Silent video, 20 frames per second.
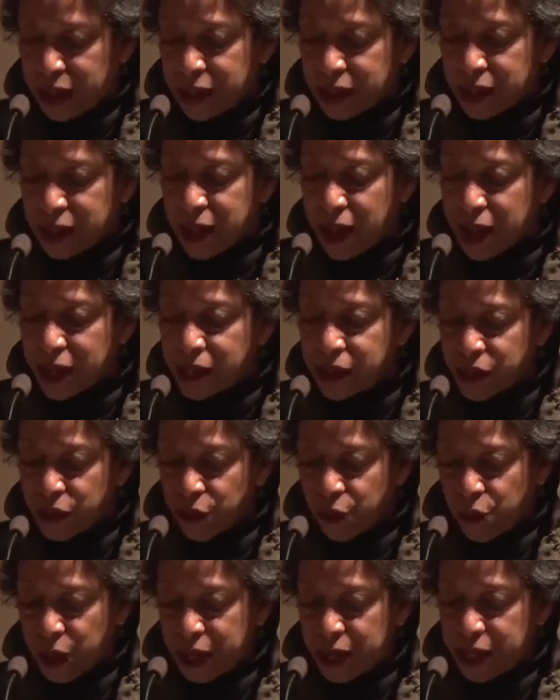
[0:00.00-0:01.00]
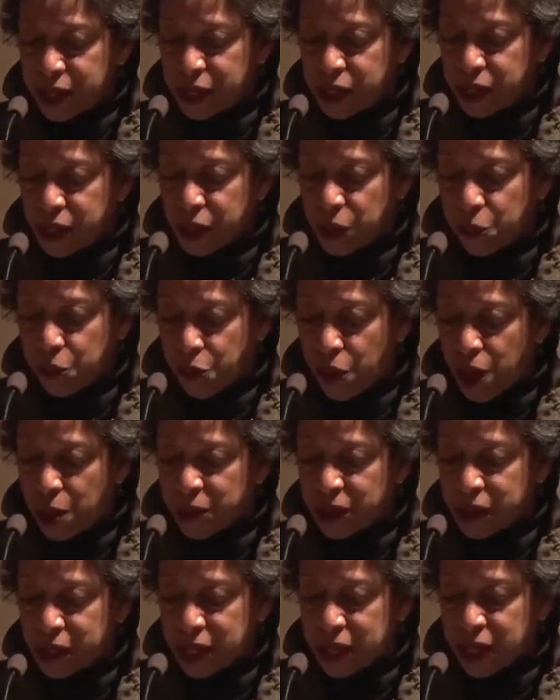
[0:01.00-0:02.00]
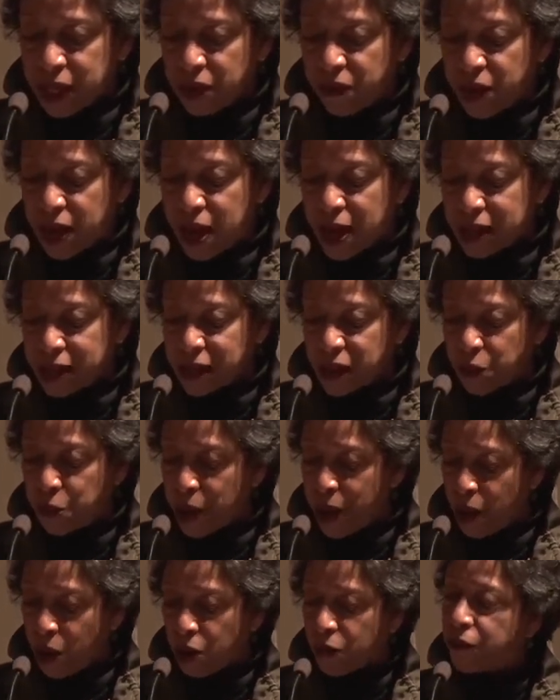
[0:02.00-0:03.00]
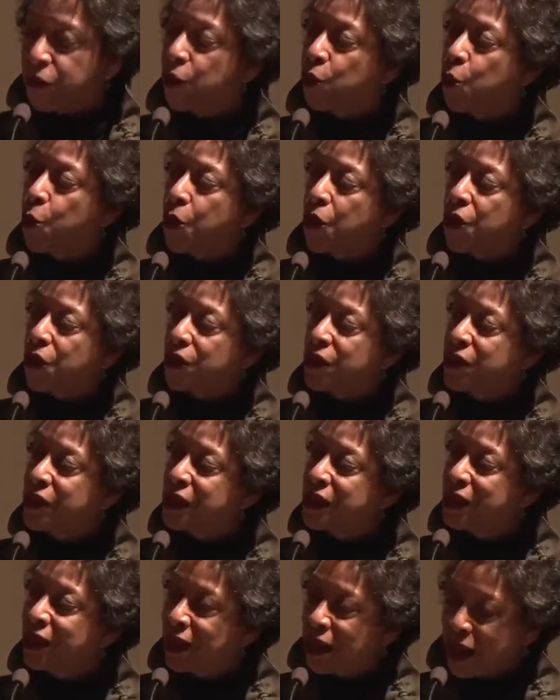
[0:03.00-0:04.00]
Tonight's readings promise to give us powerful words